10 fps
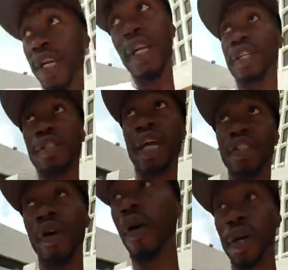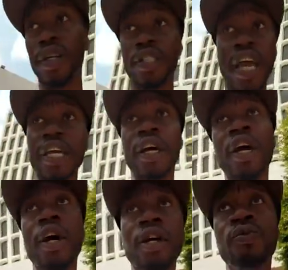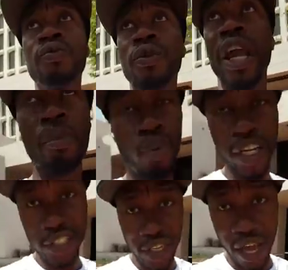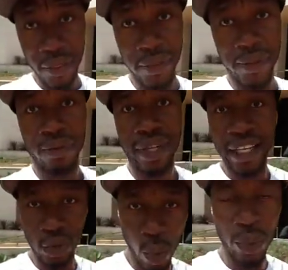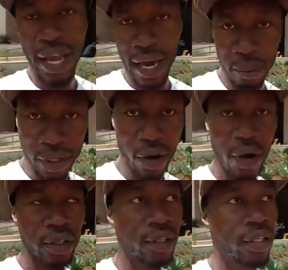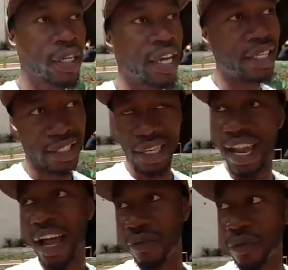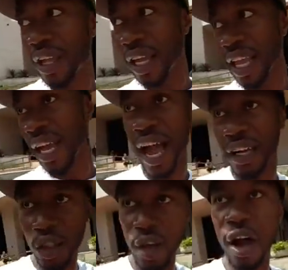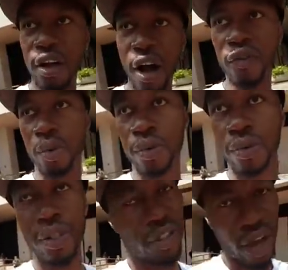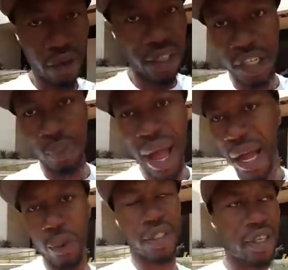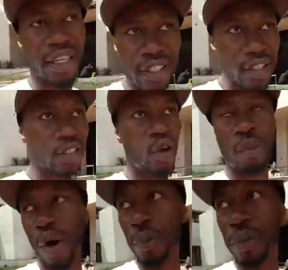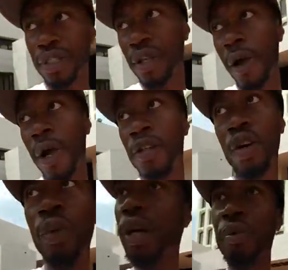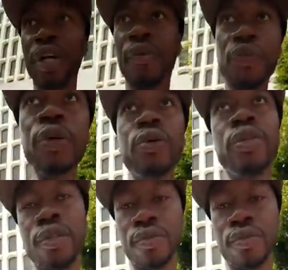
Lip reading: is. That's the order of the day. Embrace death. That's what we got to be on. It's the life thing that got us uncomfortable. Everything's backwards, and they did this on purpose so we could be confused.